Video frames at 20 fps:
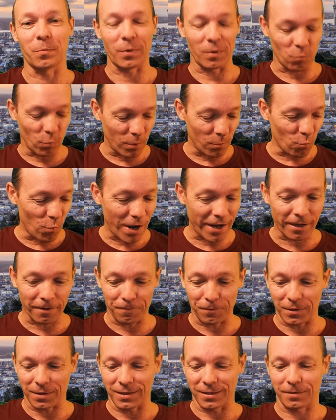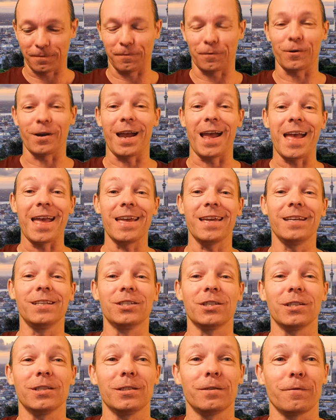We've been waiting for this for
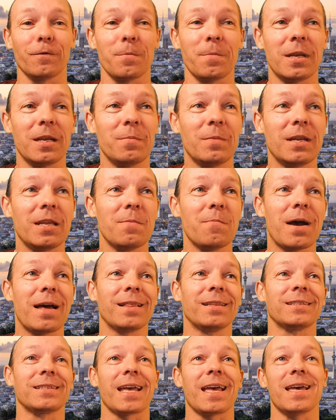ages, for many, many months,